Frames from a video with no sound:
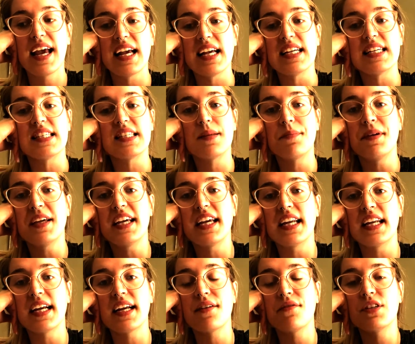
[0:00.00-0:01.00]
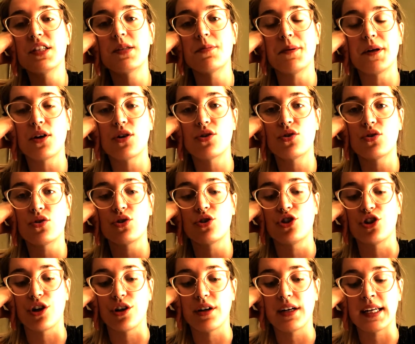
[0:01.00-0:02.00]
is the beginning of a spiritual
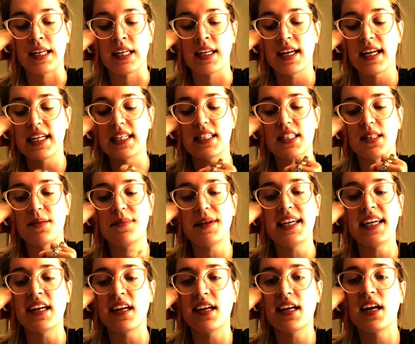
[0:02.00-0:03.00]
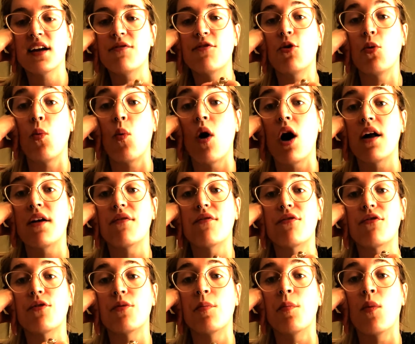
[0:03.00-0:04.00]
journey. It's the beginning of a want
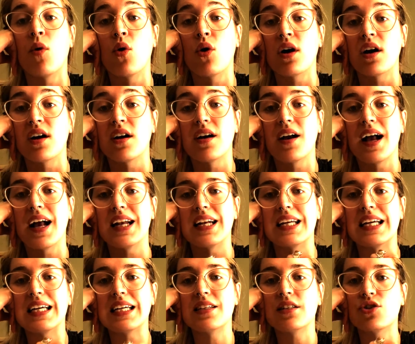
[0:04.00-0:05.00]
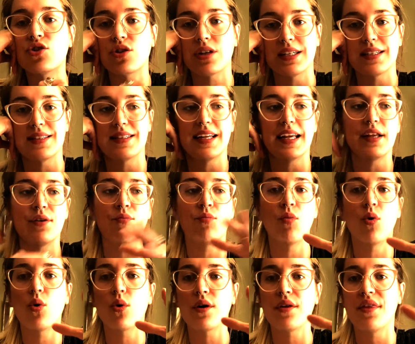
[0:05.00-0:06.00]
for more, an interest in
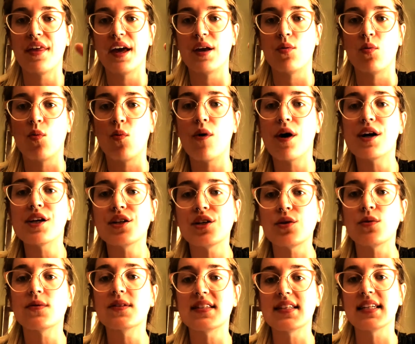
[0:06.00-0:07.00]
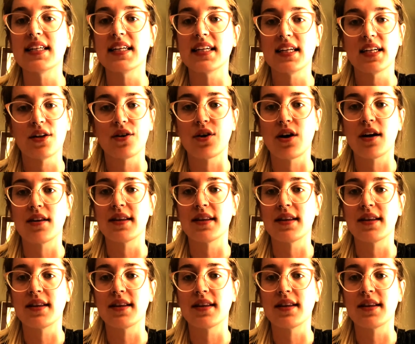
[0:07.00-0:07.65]
more than what you see here